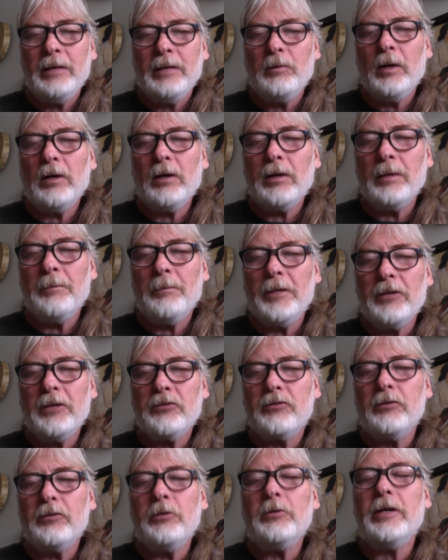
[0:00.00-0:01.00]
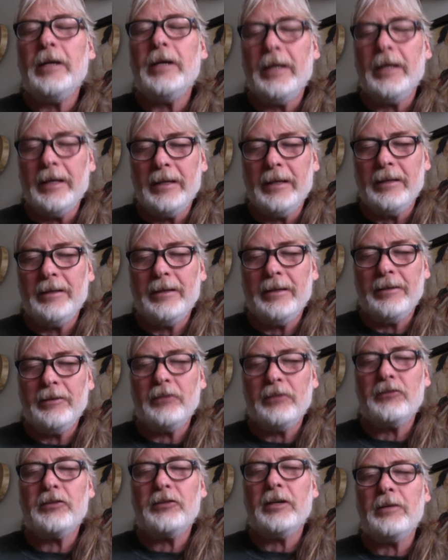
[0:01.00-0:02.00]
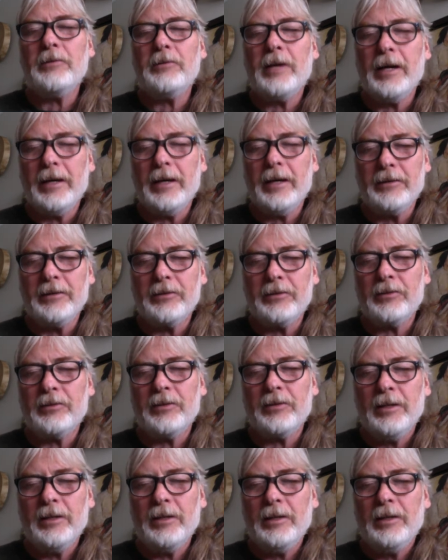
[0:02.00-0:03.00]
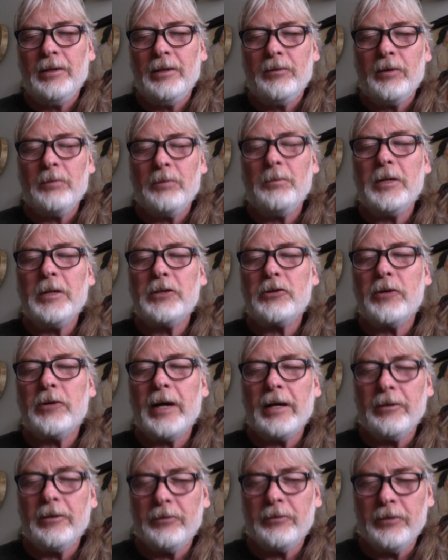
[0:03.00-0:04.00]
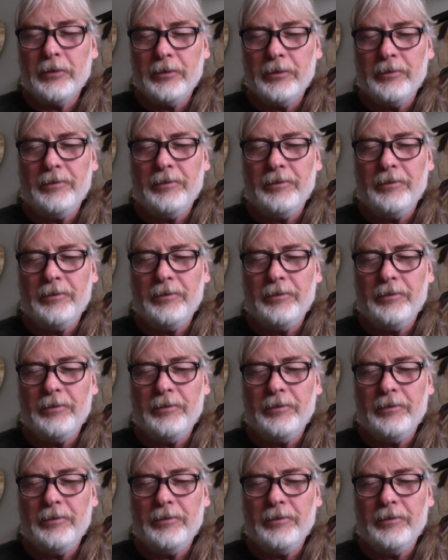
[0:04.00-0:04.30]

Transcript: welcome this new day, this sunrise, with much gratitude.